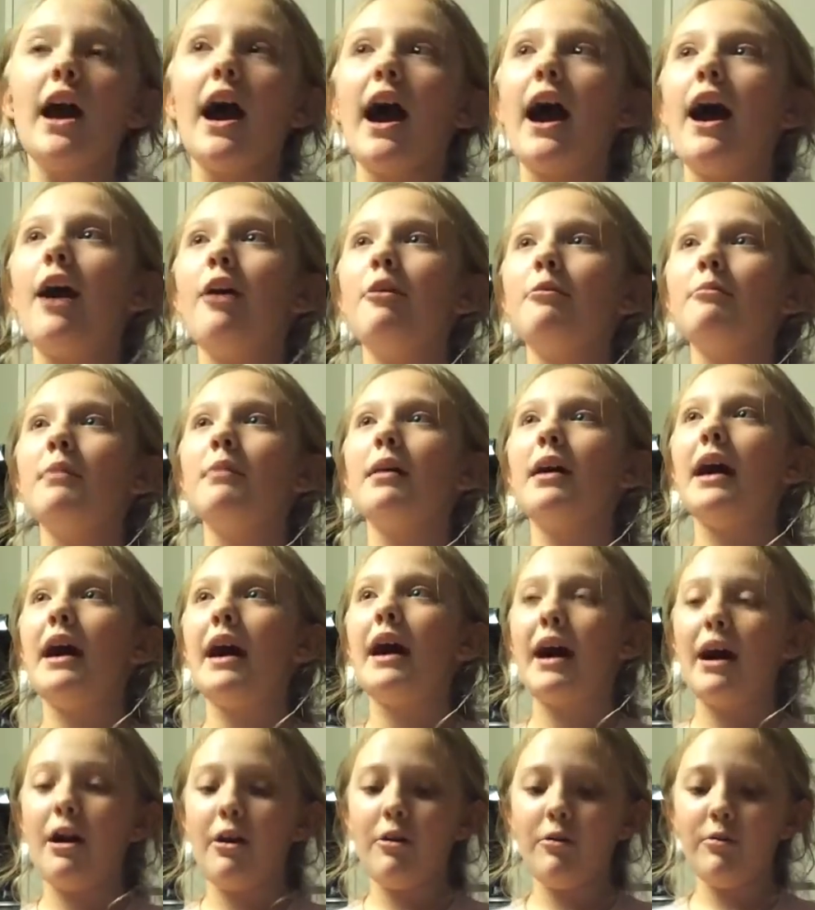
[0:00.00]
I'm
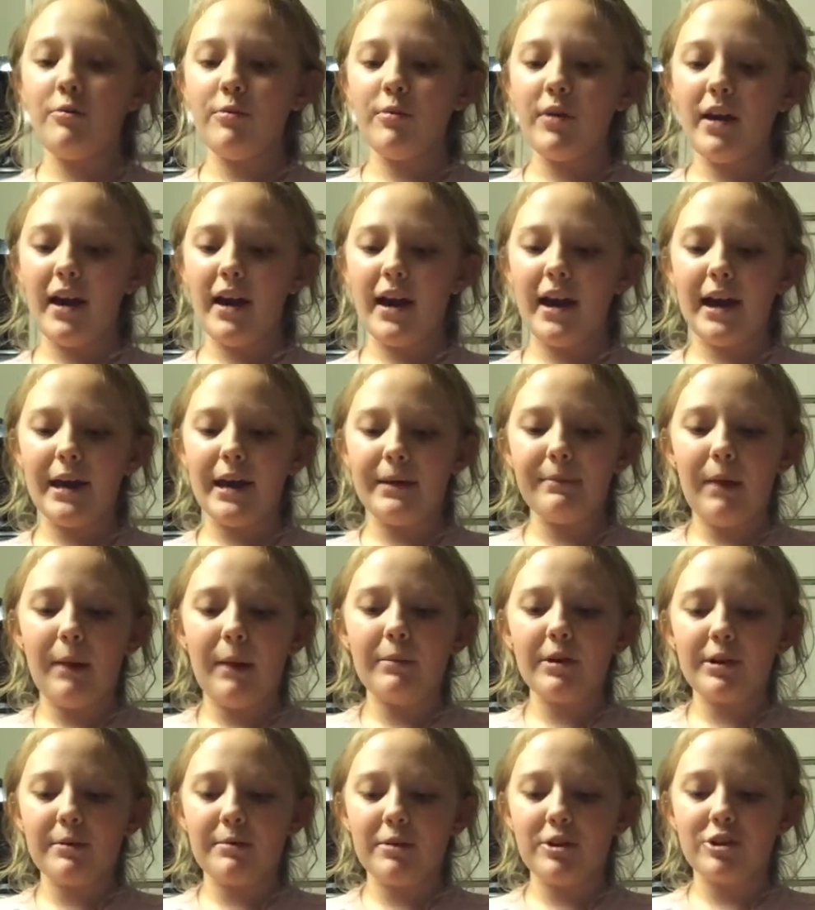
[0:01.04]

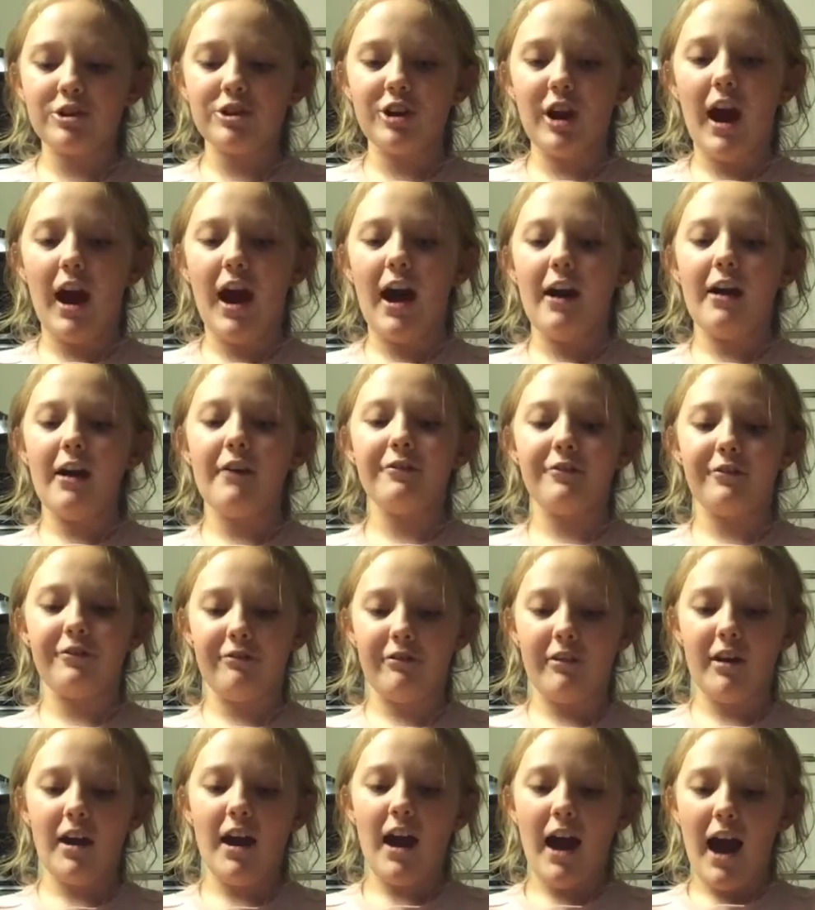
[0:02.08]
gonna measure
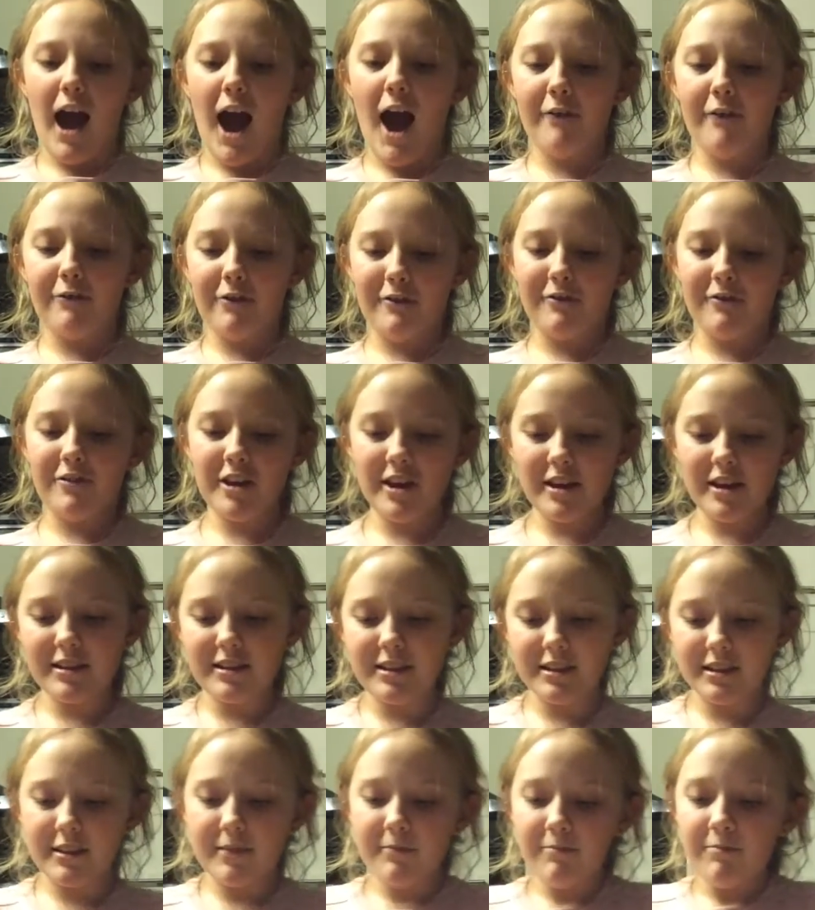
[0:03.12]
half of
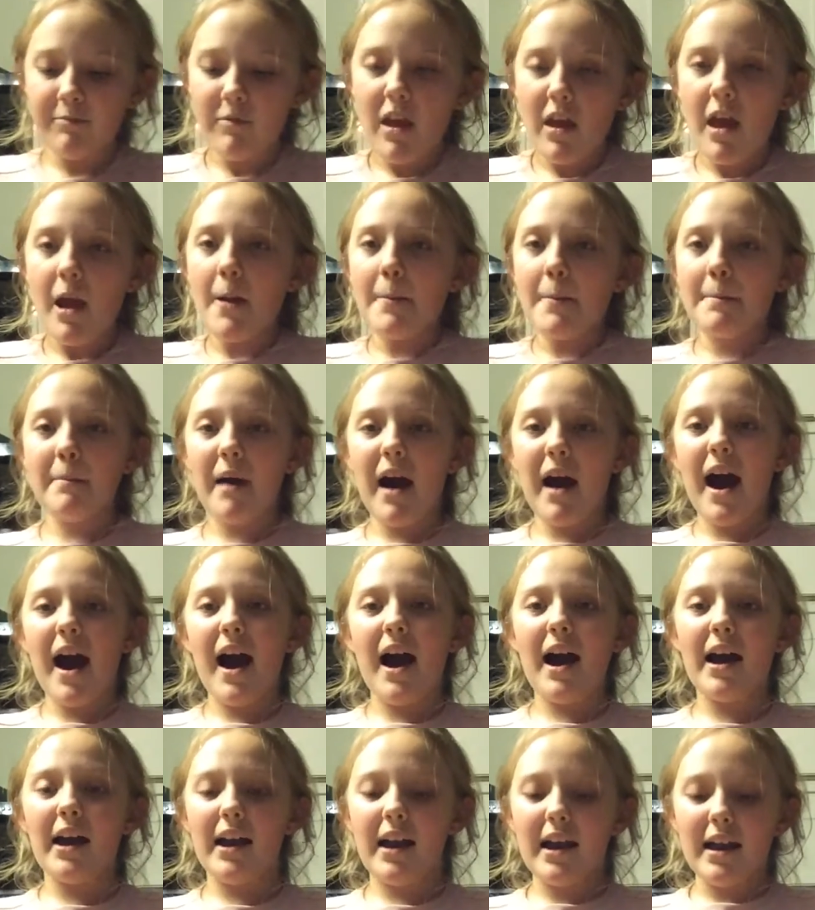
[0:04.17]
this
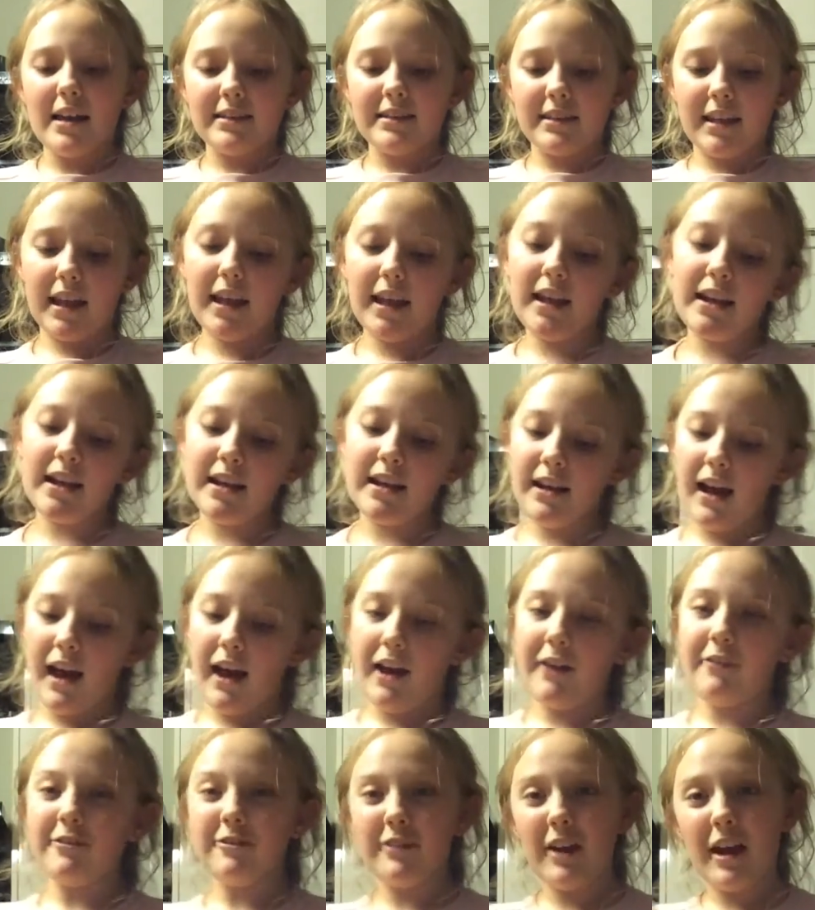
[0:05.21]
by taking a
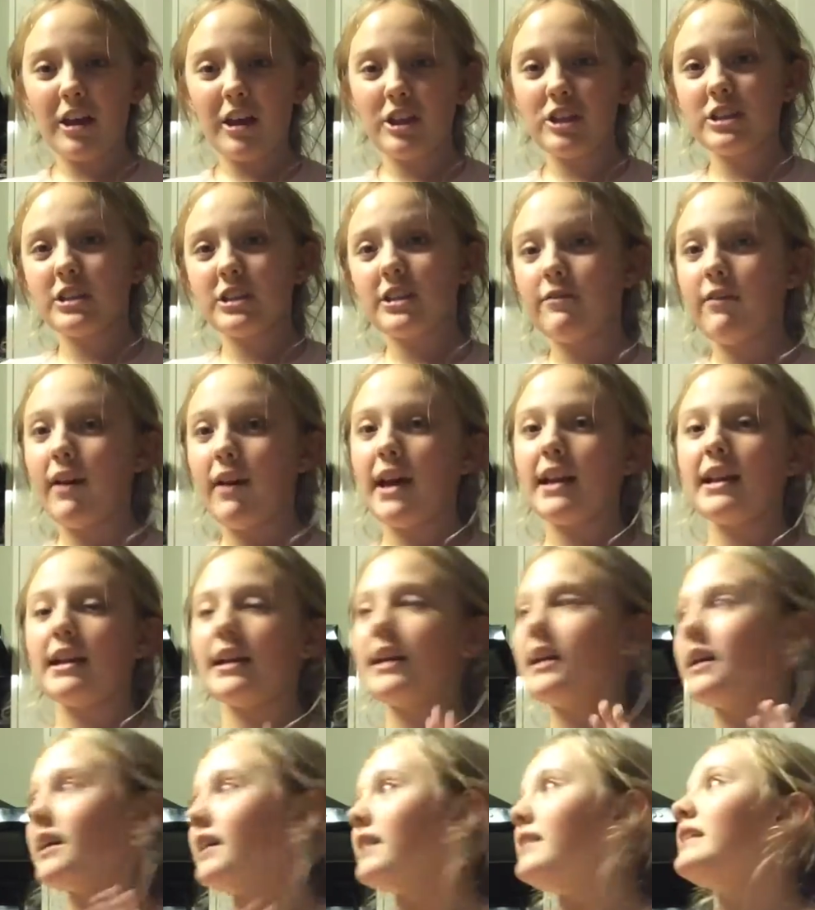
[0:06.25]
knife and just dividing
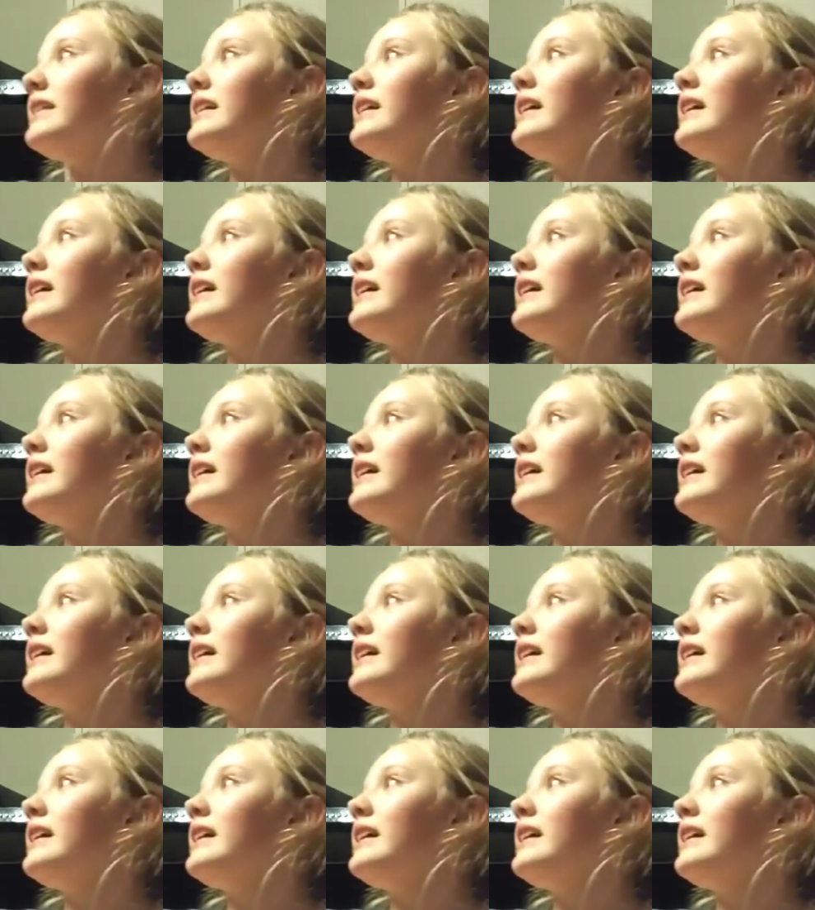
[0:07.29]
it